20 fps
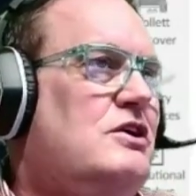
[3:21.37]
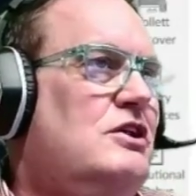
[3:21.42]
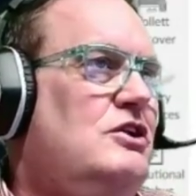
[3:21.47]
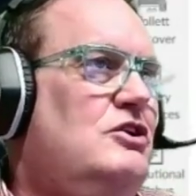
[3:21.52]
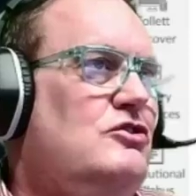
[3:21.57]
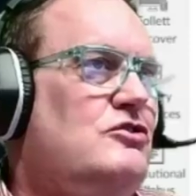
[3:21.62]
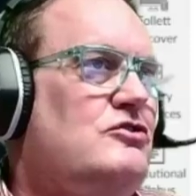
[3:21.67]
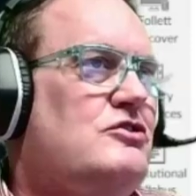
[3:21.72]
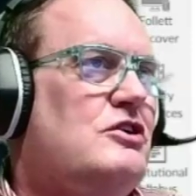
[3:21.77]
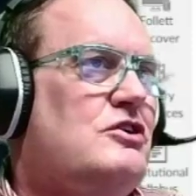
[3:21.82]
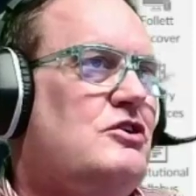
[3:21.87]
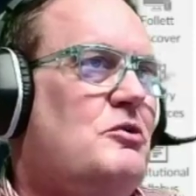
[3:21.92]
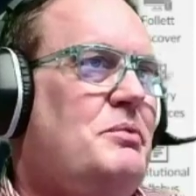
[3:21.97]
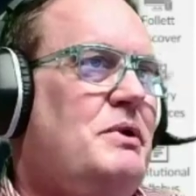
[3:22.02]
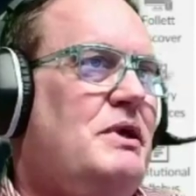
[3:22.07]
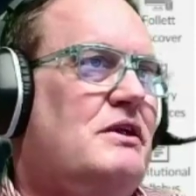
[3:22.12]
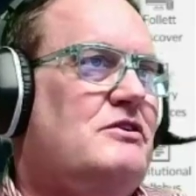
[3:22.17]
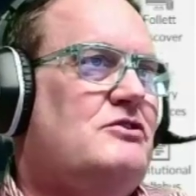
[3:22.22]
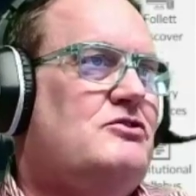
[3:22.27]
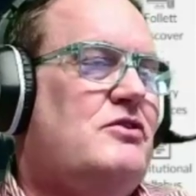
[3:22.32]
use Adobe
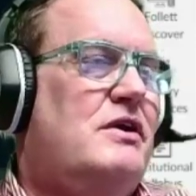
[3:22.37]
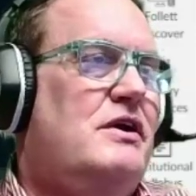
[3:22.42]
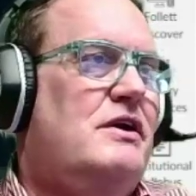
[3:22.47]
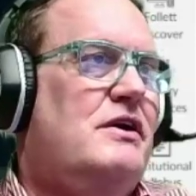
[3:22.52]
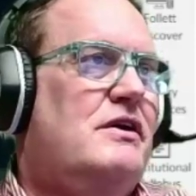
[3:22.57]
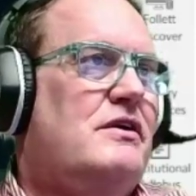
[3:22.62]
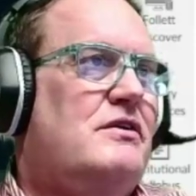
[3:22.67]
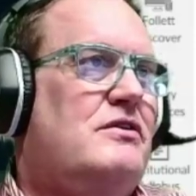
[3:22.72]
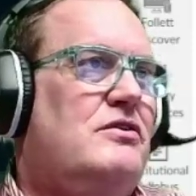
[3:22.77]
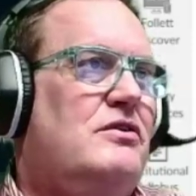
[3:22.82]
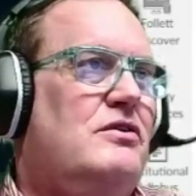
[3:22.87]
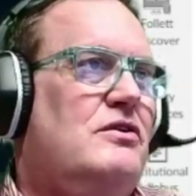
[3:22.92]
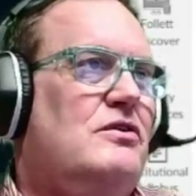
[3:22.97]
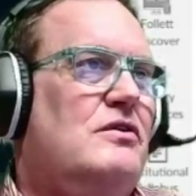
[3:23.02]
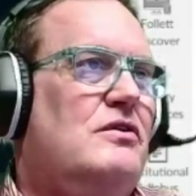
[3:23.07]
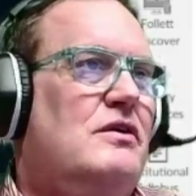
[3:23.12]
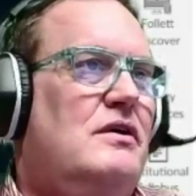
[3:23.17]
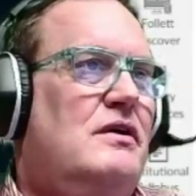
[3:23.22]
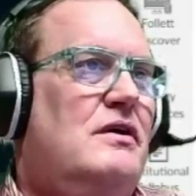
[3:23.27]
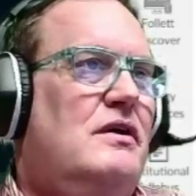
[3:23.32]
Illustrator
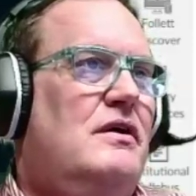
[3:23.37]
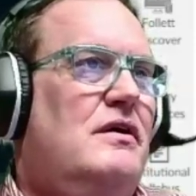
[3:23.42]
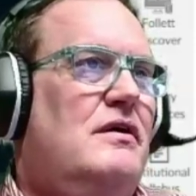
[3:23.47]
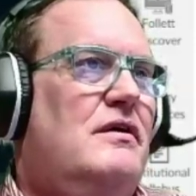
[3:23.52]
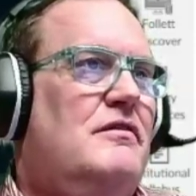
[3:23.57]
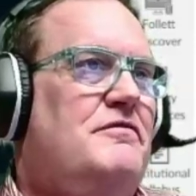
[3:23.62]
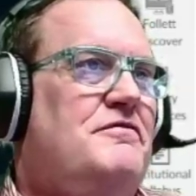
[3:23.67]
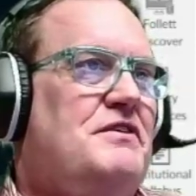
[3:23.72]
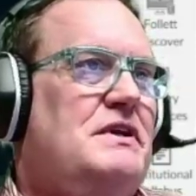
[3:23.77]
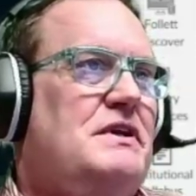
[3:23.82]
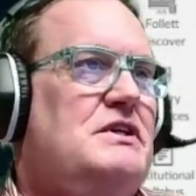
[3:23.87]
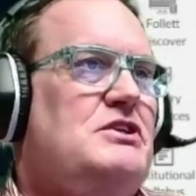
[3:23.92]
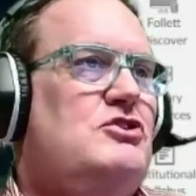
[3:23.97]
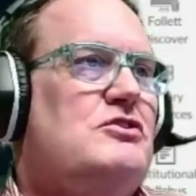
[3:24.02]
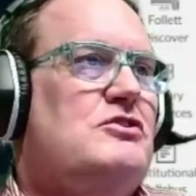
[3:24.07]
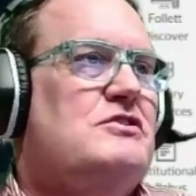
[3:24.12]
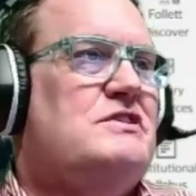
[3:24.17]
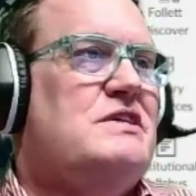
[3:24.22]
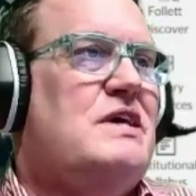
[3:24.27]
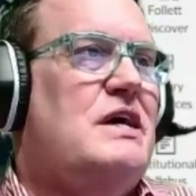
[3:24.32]
to finish
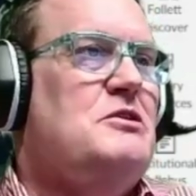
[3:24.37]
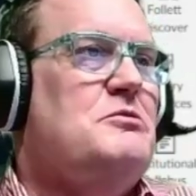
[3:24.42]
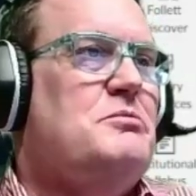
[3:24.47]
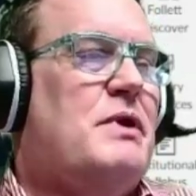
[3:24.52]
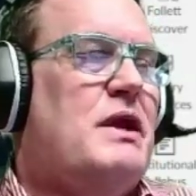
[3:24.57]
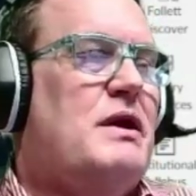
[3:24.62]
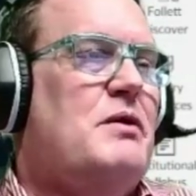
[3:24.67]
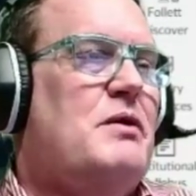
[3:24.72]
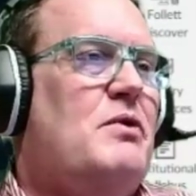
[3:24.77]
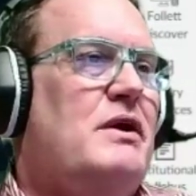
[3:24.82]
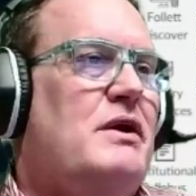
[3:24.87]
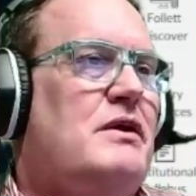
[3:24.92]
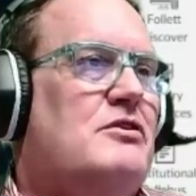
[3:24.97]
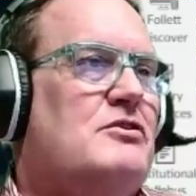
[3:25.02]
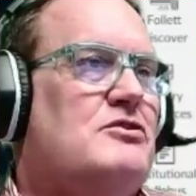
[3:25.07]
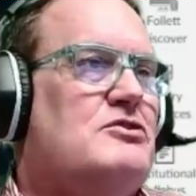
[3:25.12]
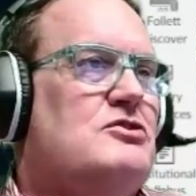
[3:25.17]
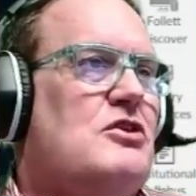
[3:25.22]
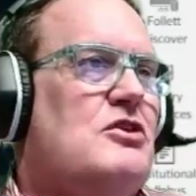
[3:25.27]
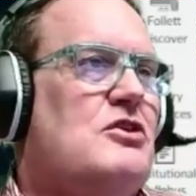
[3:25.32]
your designs, but I want you to
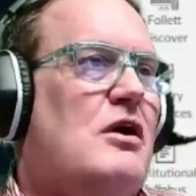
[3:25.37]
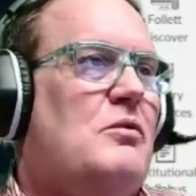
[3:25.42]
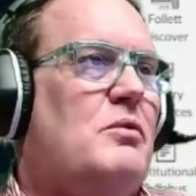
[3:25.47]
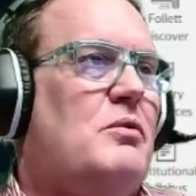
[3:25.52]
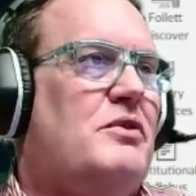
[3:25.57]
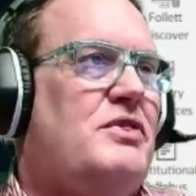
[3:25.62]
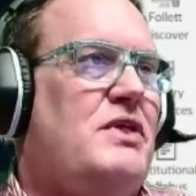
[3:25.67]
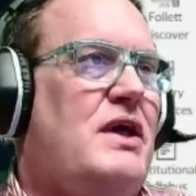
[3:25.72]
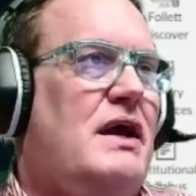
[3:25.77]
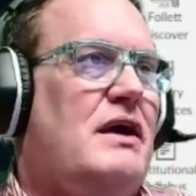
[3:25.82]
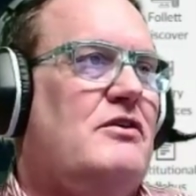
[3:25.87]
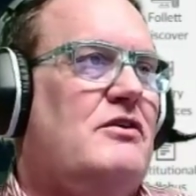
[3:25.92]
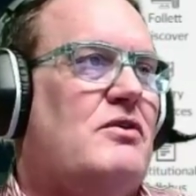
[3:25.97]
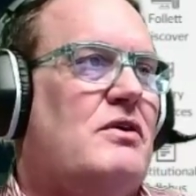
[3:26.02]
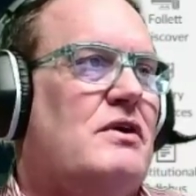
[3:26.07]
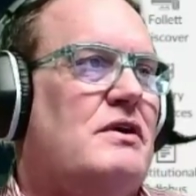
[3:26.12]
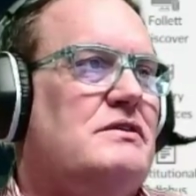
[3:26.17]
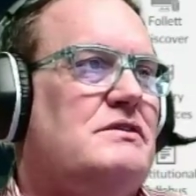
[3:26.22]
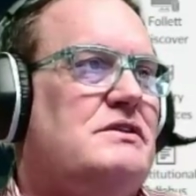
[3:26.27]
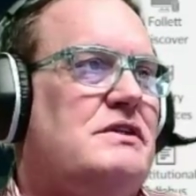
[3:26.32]
start with
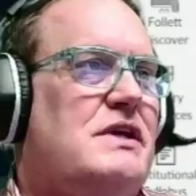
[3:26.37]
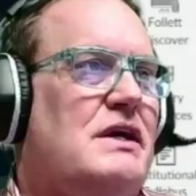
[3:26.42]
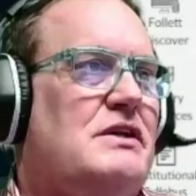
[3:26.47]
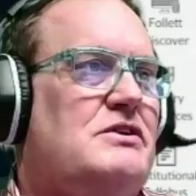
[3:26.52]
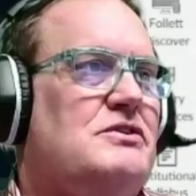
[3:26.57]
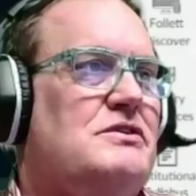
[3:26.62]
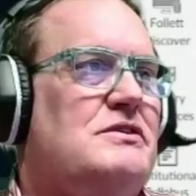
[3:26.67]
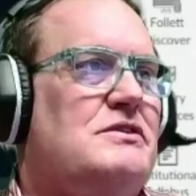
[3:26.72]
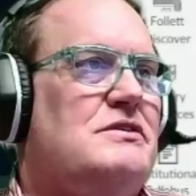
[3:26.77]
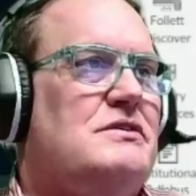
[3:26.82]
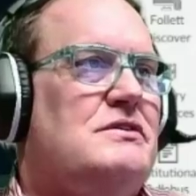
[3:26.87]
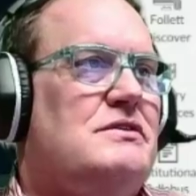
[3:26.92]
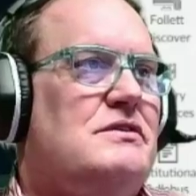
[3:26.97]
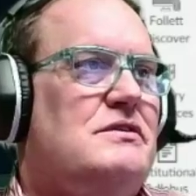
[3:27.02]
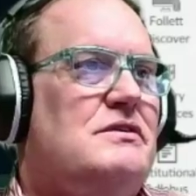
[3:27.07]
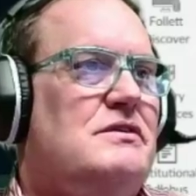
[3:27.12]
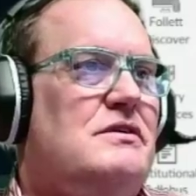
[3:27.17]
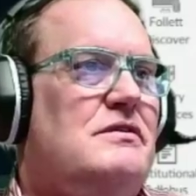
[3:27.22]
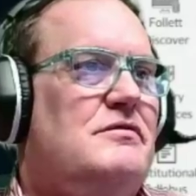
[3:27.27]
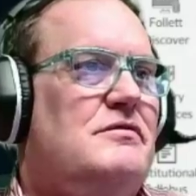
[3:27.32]
hand-drawn sketches
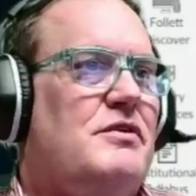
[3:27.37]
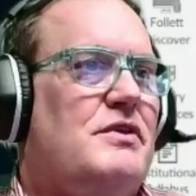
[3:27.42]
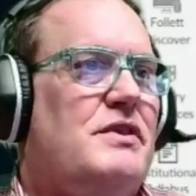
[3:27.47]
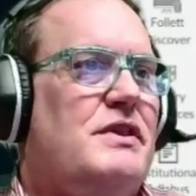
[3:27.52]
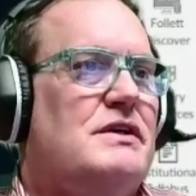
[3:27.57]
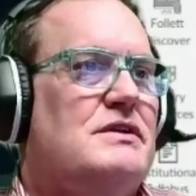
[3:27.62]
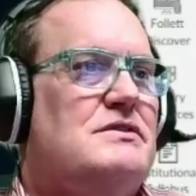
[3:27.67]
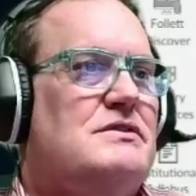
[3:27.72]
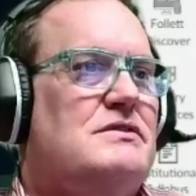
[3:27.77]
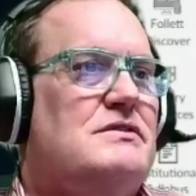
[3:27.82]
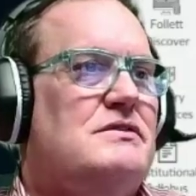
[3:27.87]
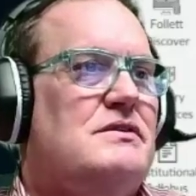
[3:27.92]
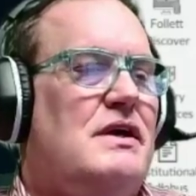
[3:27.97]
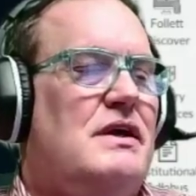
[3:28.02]
for this.